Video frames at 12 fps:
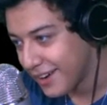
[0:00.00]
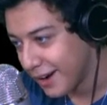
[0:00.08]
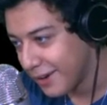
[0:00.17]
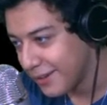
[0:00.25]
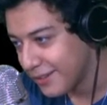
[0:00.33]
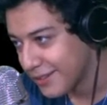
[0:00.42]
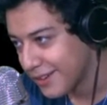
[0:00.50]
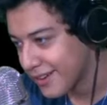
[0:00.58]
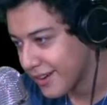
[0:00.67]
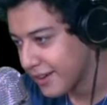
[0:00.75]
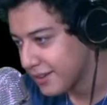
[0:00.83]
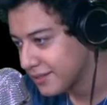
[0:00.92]
No?
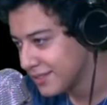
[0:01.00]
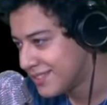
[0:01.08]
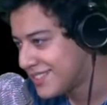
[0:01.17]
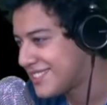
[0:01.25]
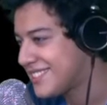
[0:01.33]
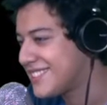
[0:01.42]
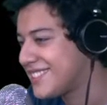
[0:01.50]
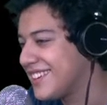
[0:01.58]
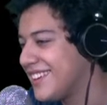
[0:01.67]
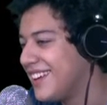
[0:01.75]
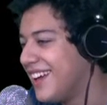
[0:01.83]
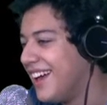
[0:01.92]
Okay.
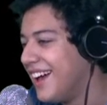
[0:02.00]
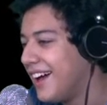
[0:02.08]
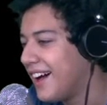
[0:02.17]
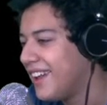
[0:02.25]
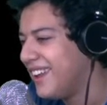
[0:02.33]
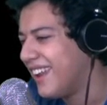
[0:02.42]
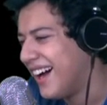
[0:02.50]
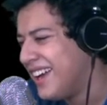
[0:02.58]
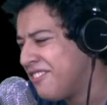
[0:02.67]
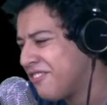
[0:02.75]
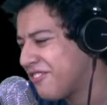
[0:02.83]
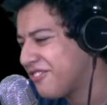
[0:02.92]
A
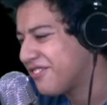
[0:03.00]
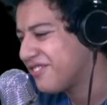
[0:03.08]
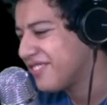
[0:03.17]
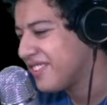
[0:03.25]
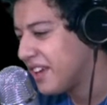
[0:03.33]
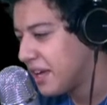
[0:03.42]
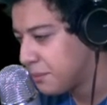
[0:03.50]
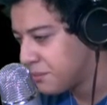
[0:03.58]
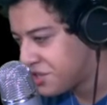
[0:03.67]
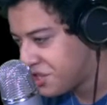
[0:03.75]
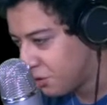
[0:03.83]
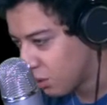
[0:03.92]
knife?
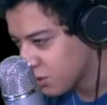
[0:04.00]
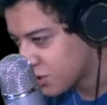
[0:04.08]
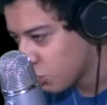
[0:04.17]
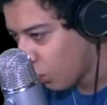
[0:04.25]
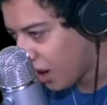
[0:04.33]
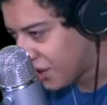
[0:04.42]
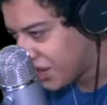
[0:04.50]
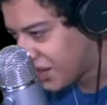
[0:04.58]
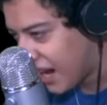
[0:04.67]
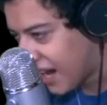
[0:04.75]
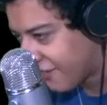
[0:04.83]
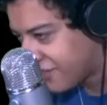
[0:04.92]
Mishiro swung the
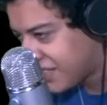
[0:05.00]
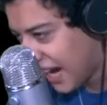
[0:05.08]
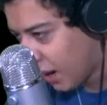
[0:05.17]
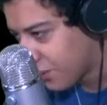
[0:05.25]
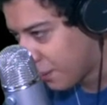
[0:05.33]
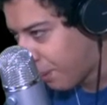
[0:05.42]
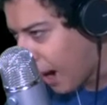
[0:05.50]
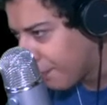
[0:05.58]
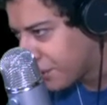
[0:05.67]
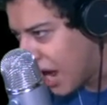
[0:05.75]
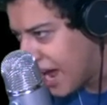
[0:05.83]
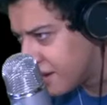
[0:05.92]
knife down the
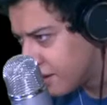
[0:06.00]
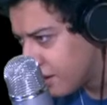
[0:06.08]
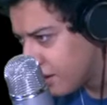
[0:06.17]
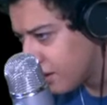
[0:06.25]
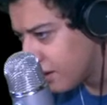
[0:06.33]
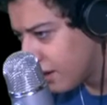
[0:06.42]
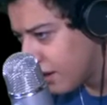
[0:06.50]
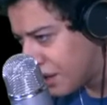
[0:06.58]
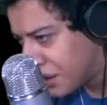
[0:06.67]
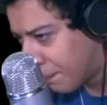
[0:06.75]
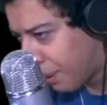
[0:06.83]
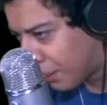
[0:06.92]
pumpkin!
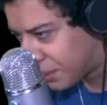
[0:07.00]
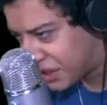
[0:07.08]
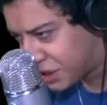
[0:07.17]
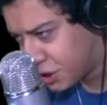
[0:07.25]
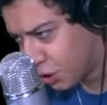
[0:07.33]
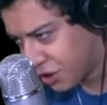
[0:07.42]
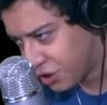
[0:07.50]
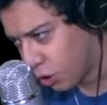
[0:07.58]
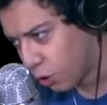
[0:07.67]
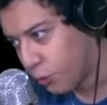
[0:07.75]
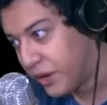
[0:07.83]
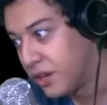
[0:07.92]
The pumpkin took
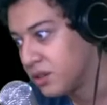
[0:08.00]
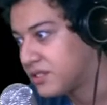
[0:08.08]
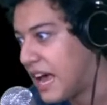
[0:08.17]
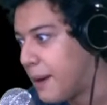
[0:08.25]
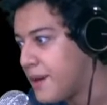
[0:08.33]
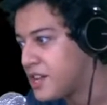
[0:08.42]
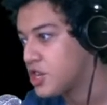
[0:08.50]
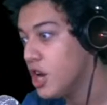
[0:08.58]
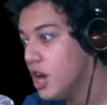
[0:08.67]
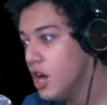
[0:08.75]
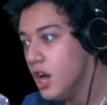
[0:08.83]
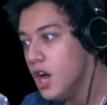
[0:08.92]
no real damage.
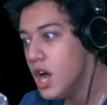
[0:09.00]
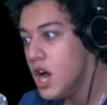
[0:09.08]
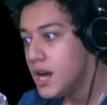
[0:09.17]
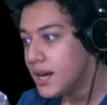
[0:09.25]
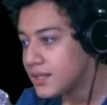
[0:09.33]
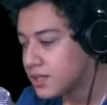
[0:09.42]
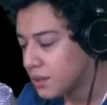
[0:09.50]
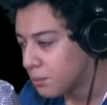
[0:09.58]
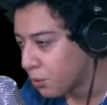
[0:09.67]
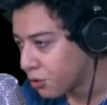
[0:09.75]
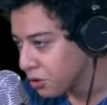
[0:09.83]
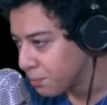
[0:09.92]
It's an
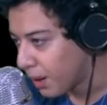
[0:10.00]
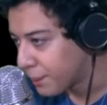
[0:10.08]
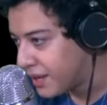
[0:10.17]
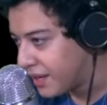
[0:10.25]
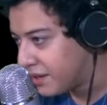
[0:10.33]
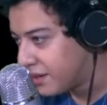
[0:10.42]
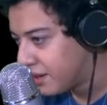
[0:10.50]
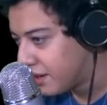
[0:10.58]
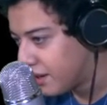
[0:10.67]
immortal pumpkin.